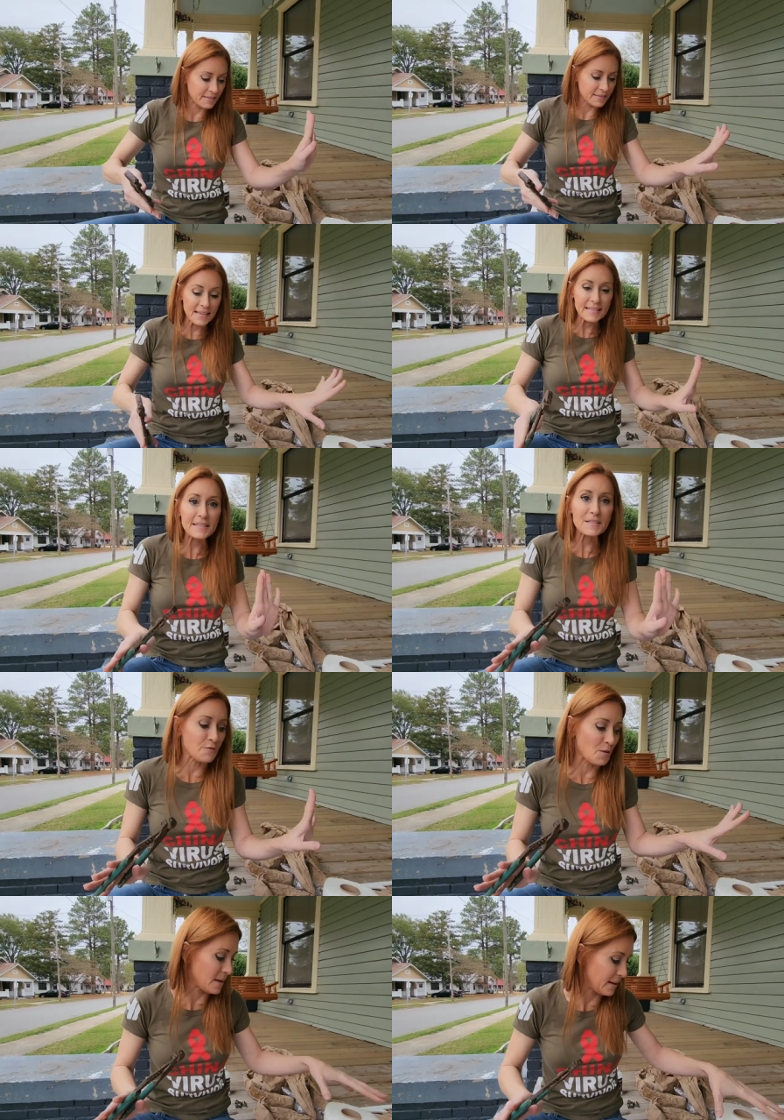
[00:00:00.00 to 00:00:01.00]
This is
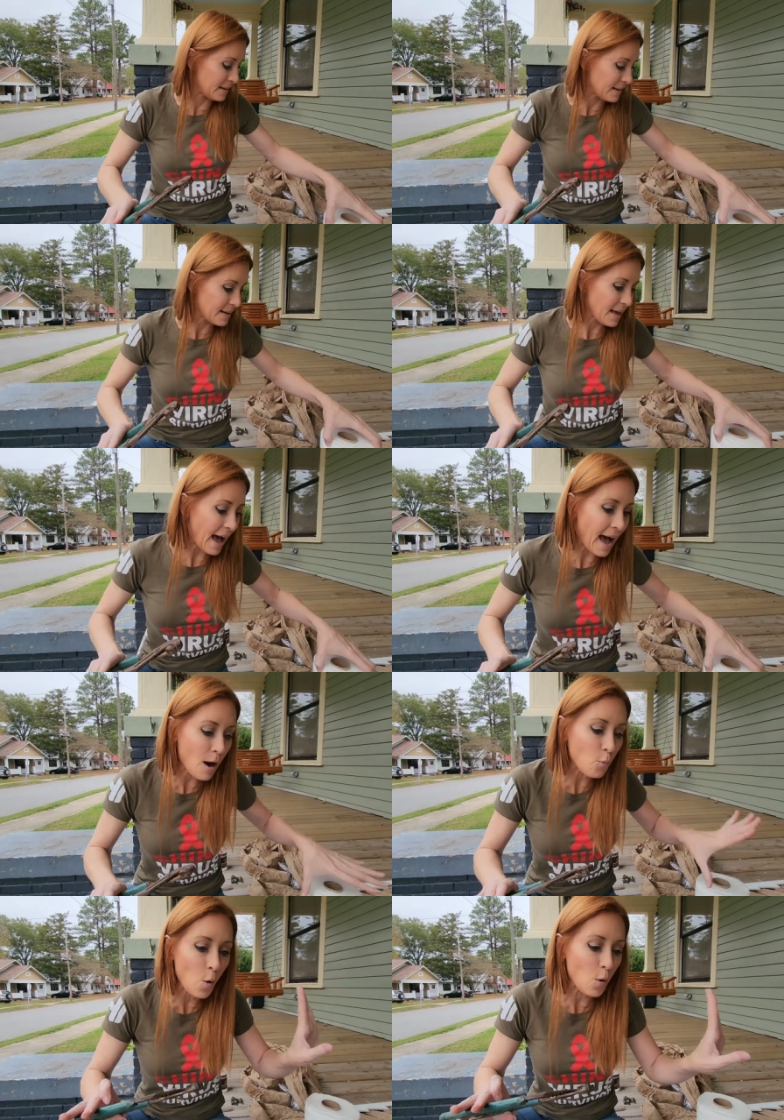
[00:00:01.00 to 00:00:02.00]
fun. I
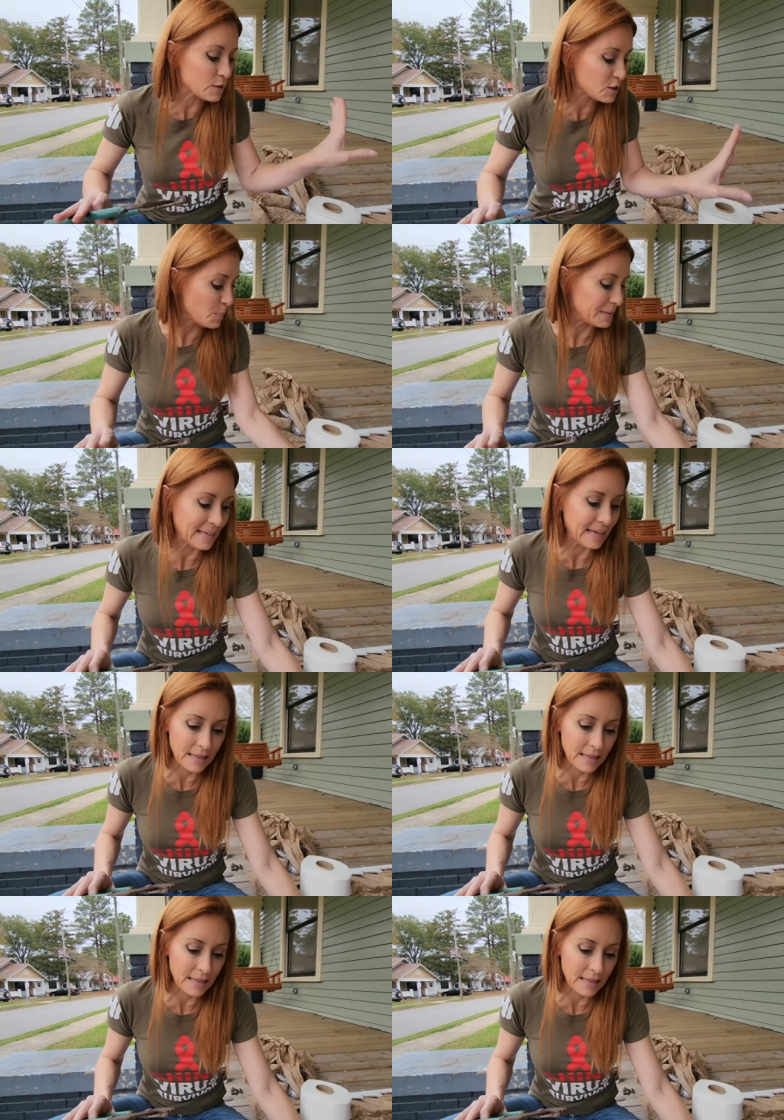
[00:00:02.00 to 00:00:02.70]
want to patina